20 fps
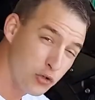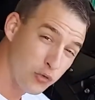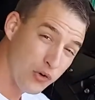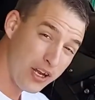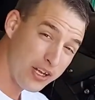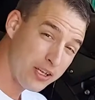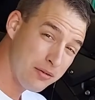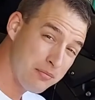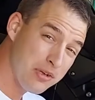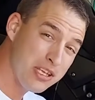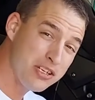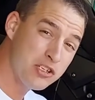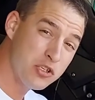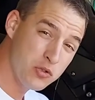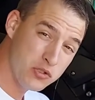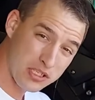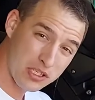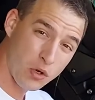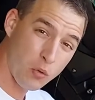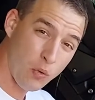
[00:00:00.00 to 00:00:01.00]
recommend
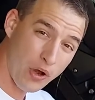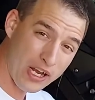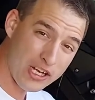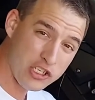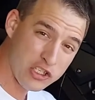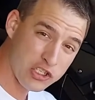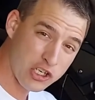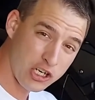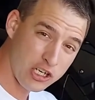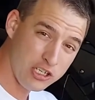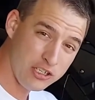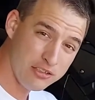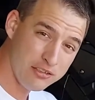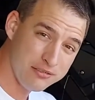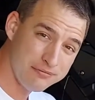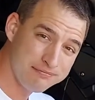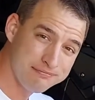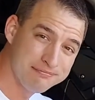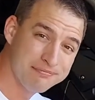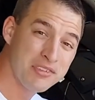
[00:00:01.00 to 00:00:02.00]
using a white shirt.
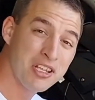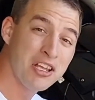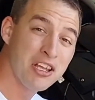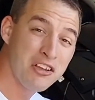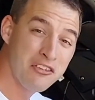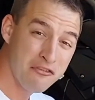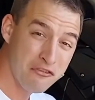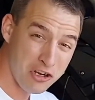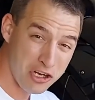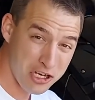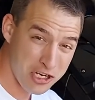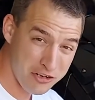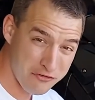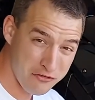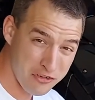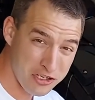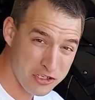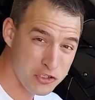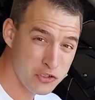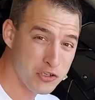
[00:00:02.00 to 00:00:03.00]
Very
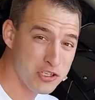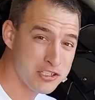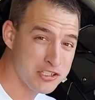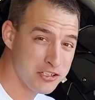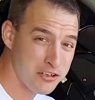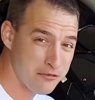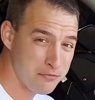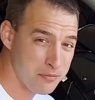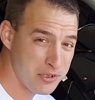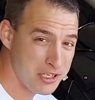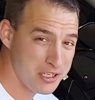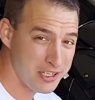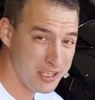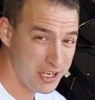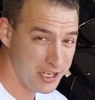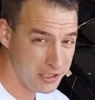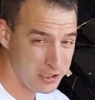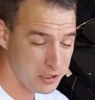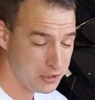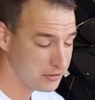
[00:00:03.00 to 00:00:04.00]
adventurous of me.
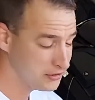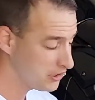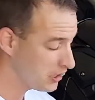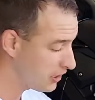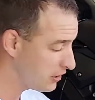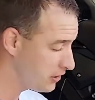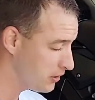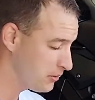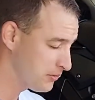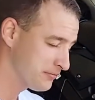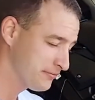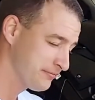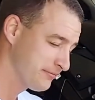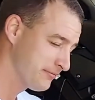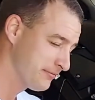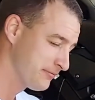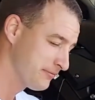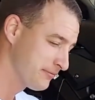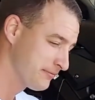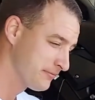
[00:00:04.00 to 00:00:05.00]
I know.
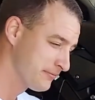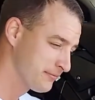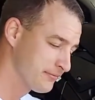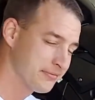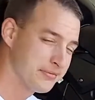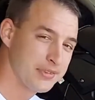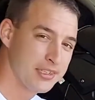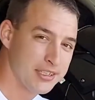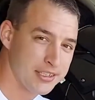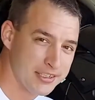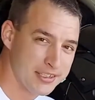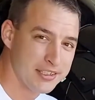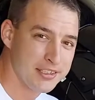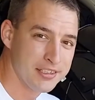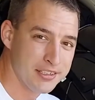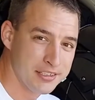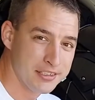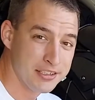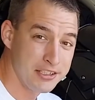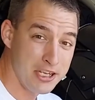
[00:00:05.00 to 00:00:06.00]

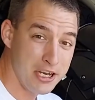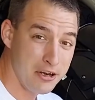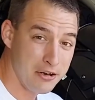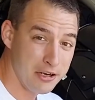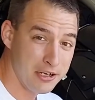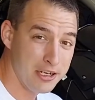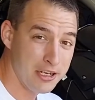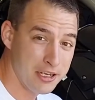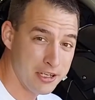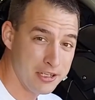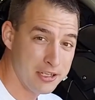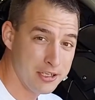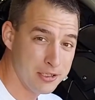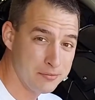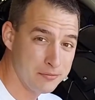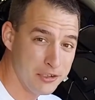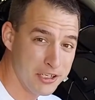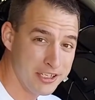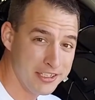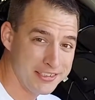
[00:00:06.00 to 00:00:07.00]
Daring I am,
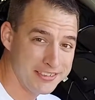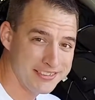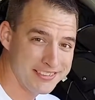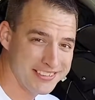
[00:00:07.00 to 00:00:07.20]
right?